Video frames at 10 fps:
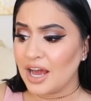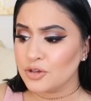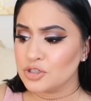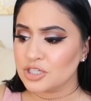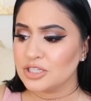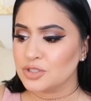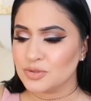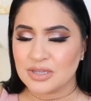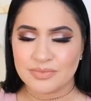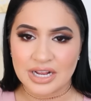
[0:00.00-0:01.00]
I usually
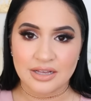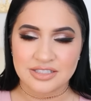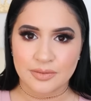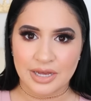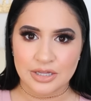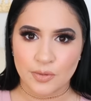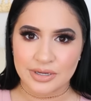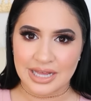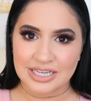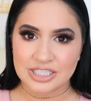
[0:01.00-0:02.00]
do something else on my
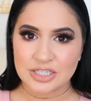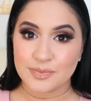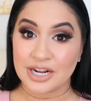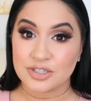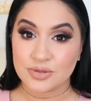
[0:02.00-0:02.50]
lower lashes but I